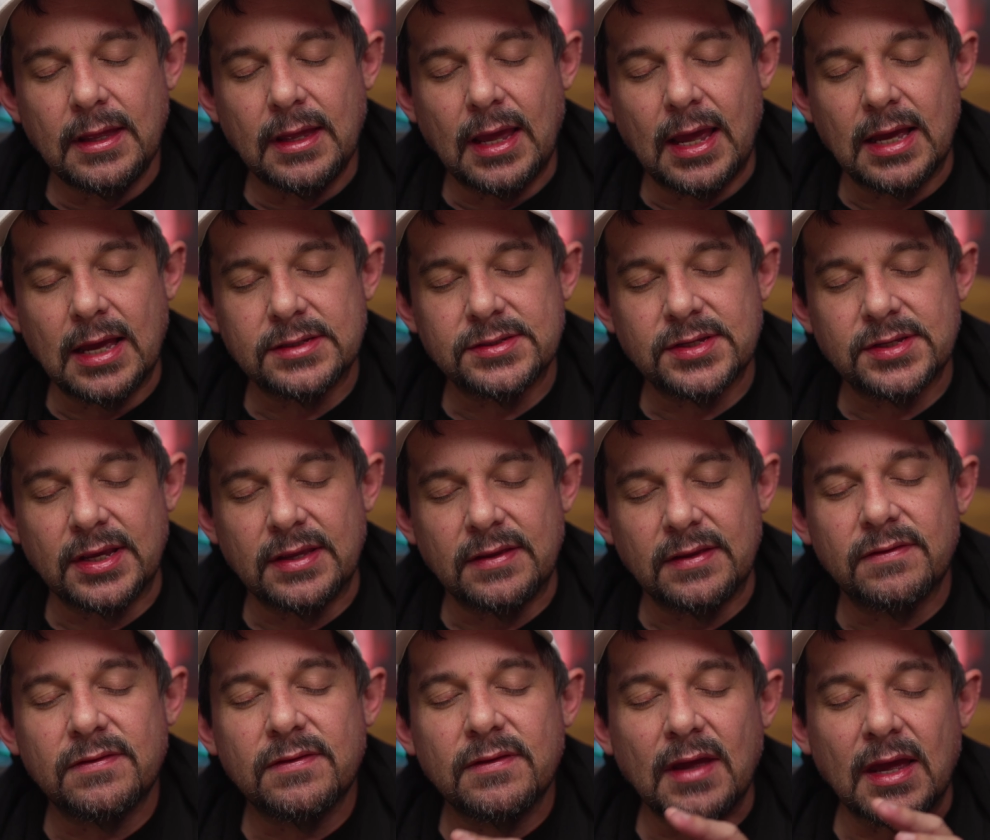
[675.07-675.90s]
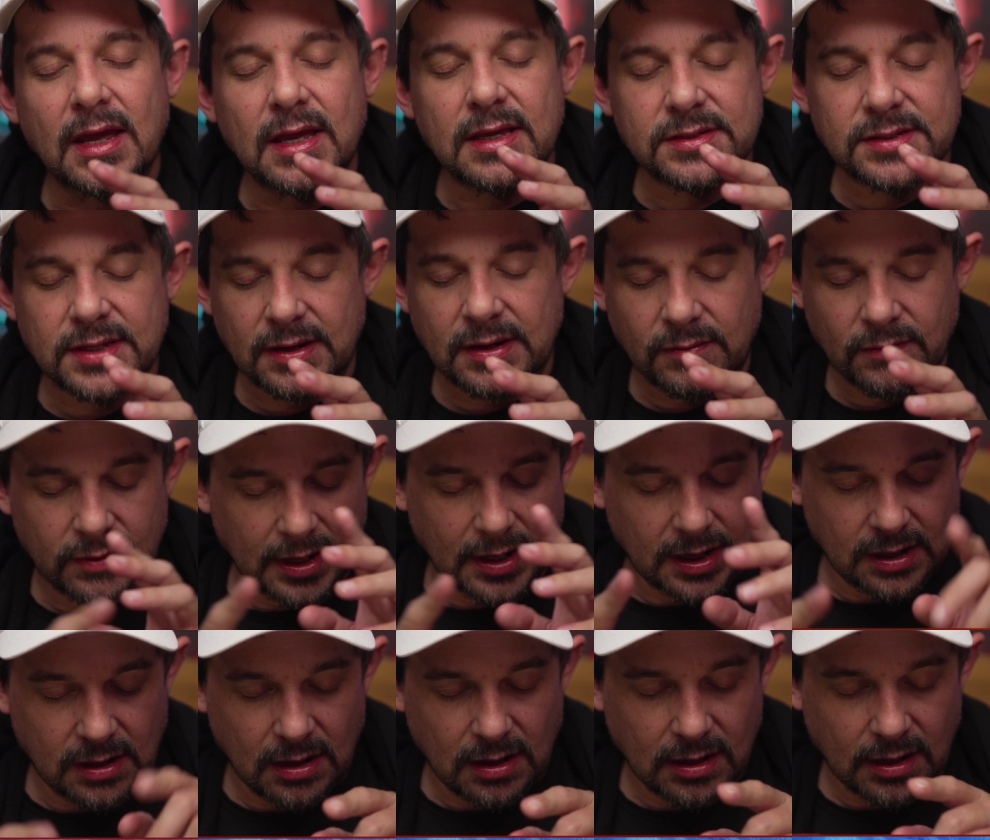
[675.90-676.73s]
as a what do
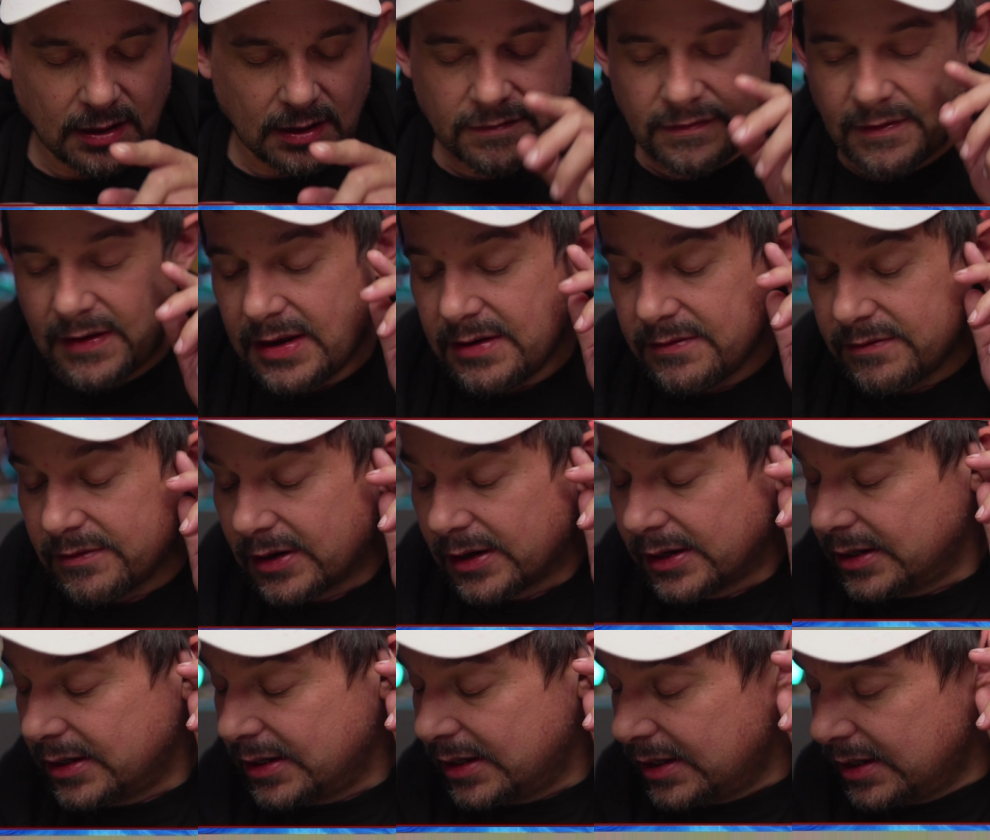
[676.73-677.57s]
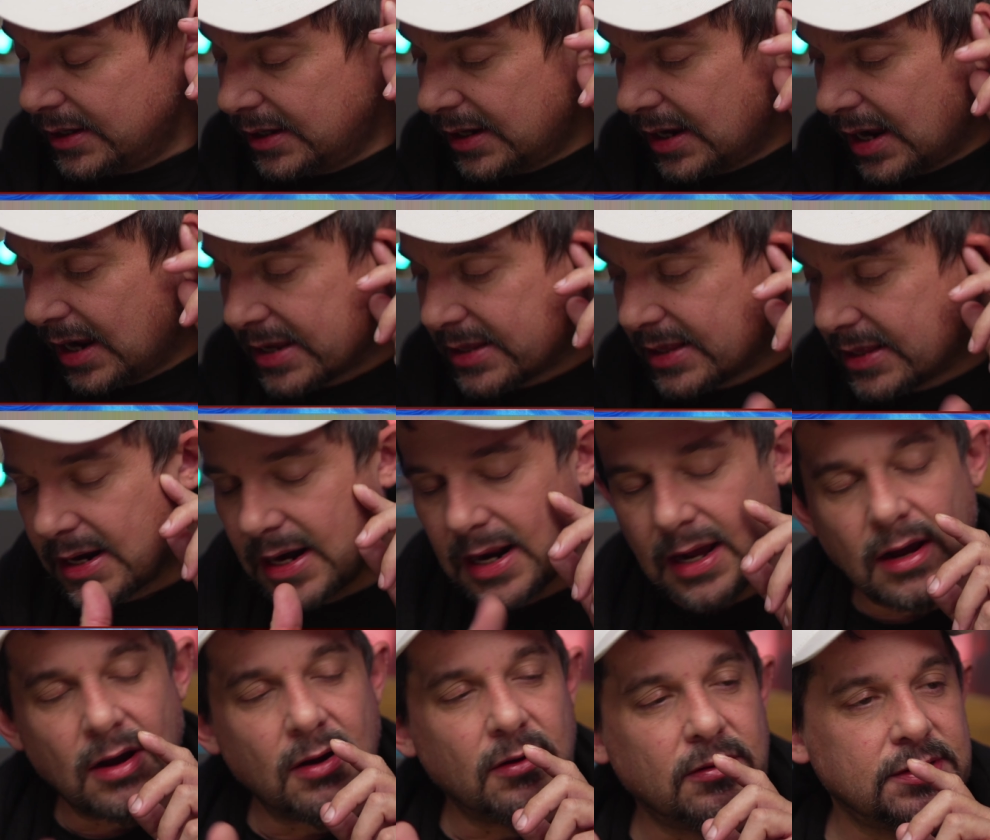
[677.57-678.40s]
you call it, a favorite, and then
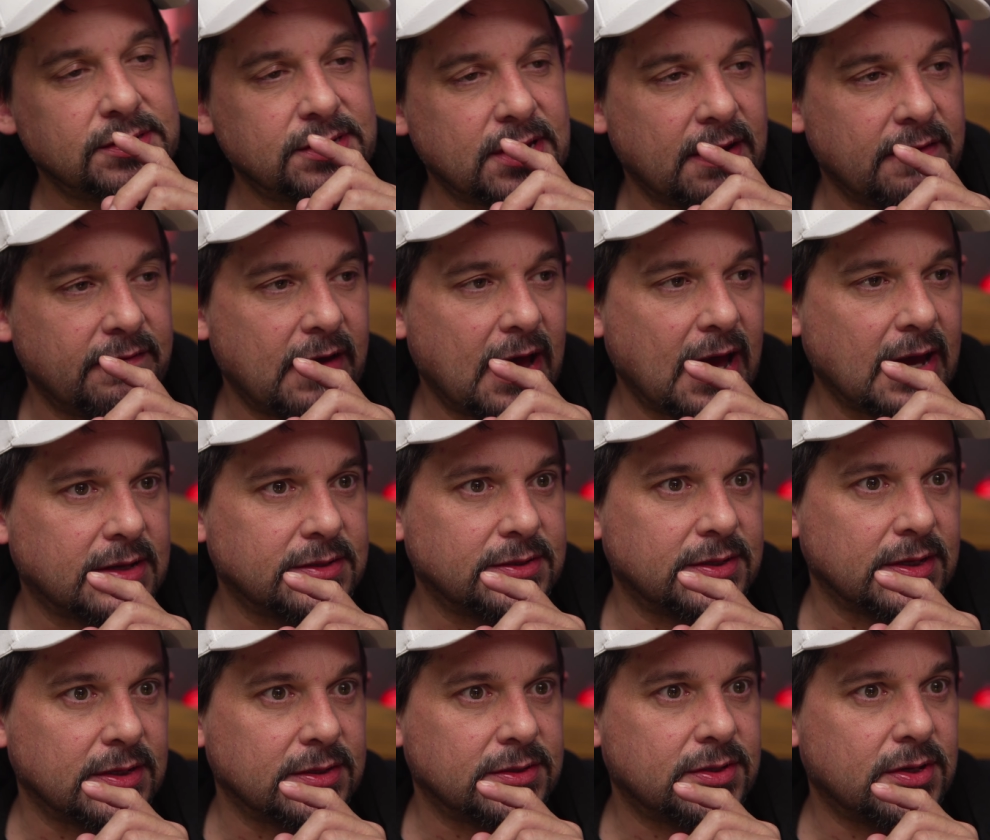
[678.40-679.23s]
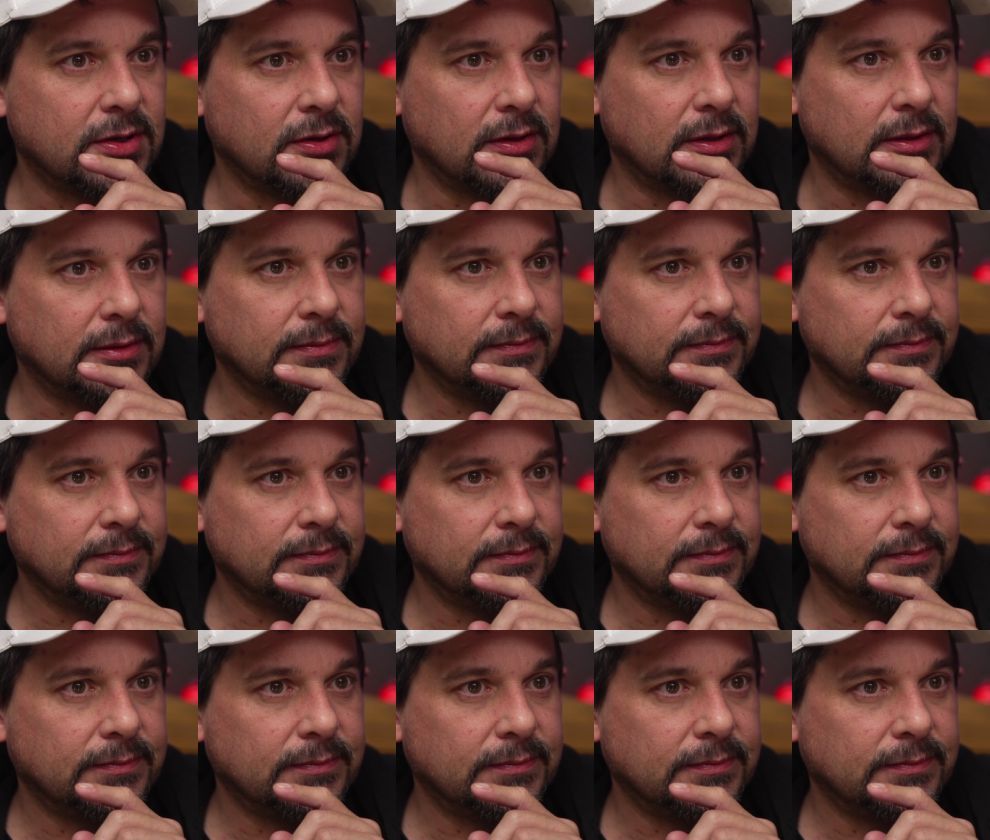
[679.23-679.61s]
I always have access to it.